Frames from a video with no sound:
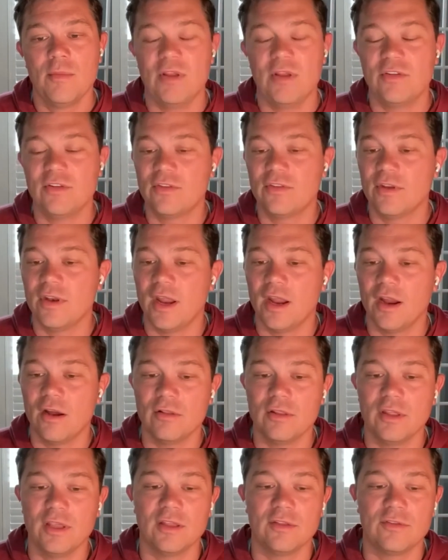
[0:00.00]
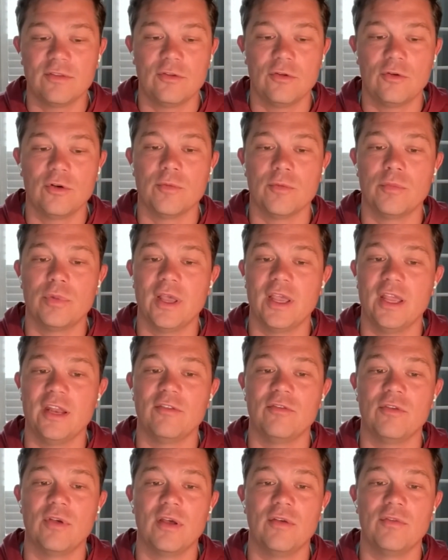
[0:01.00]
patients inherently could still complain
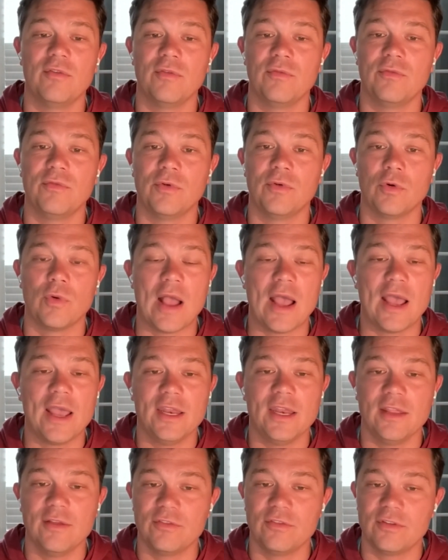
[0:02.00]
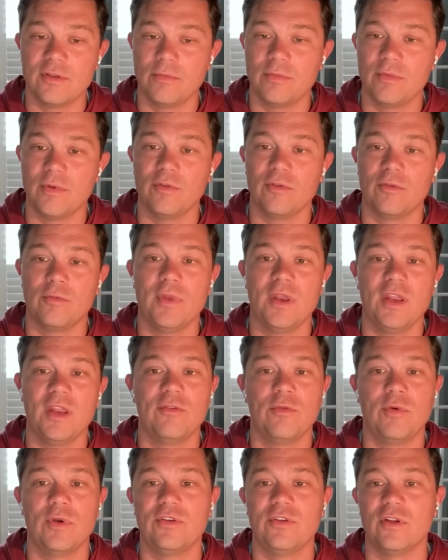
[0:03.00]
of a variety of symptoms, many
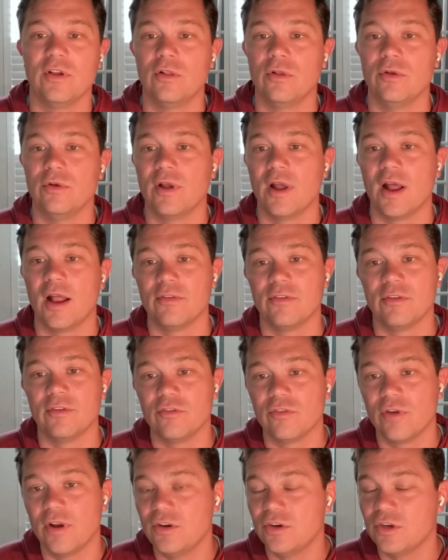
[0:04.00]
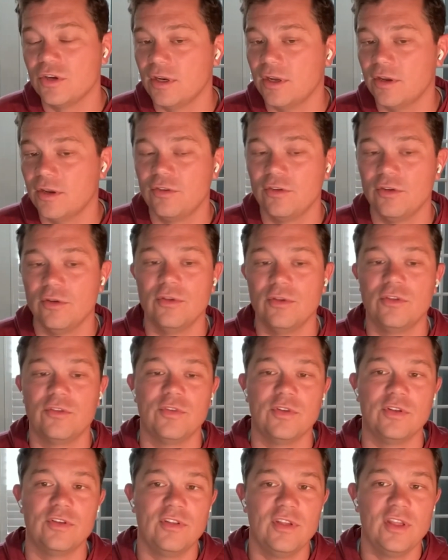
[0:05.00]
of which include concentration issues,
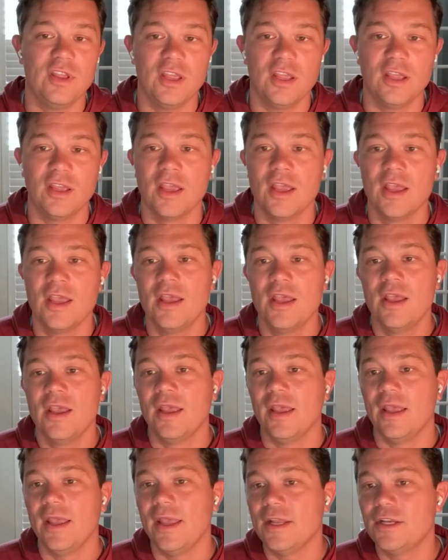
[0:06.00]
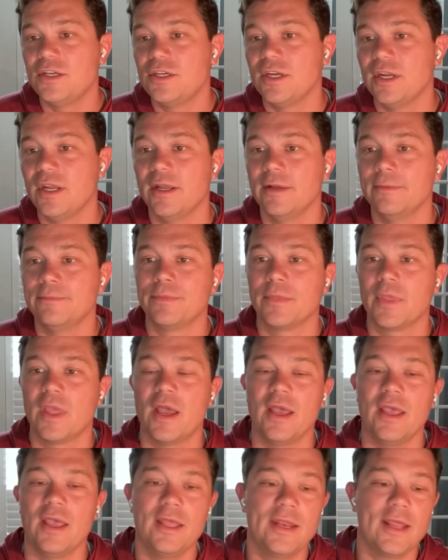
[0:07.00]
fatigue, itching,
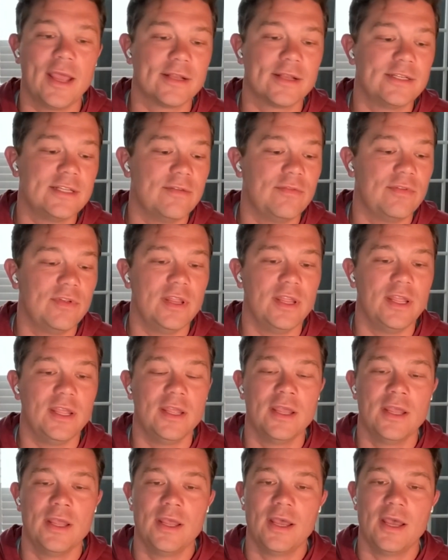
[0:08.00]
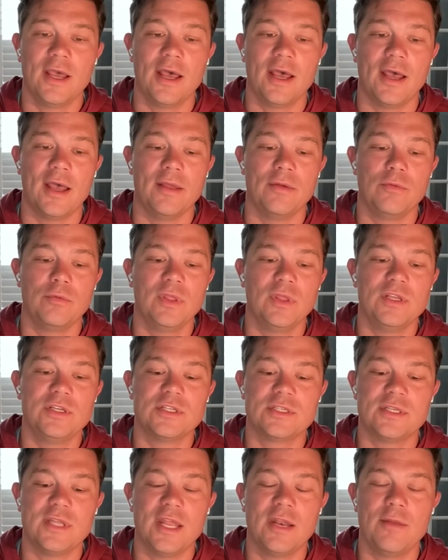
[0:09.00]
inactivity, really
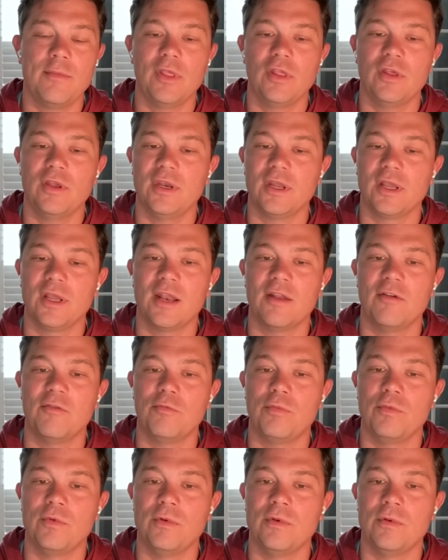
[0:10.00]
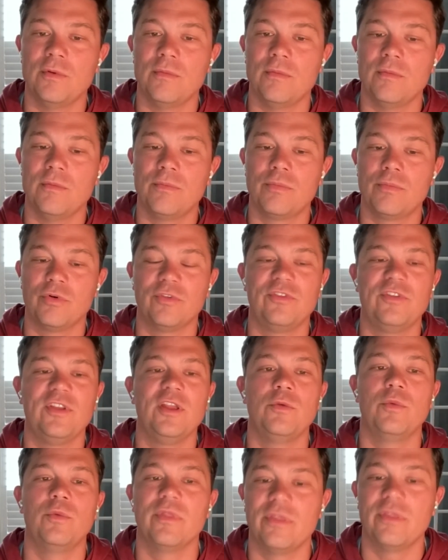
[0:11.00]
just inability to kind of
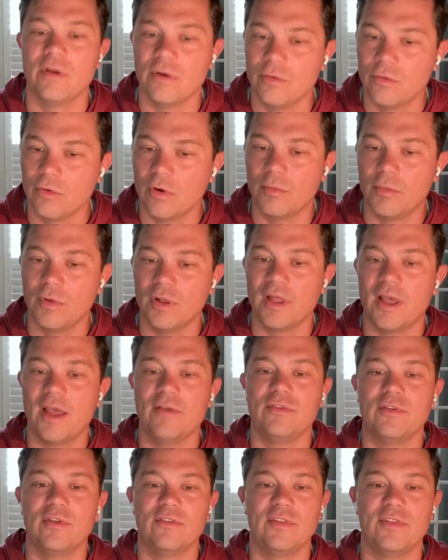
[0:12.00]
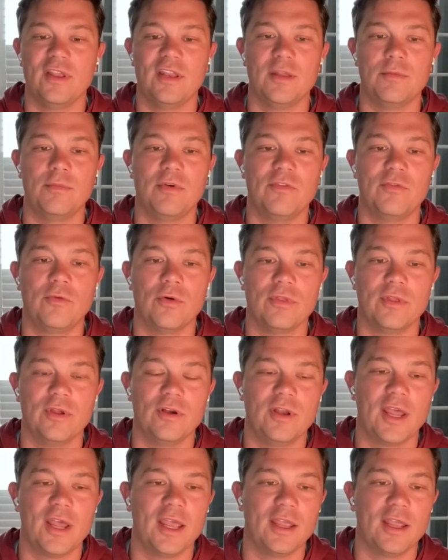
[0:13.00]
proceed with their normal lives as they did before their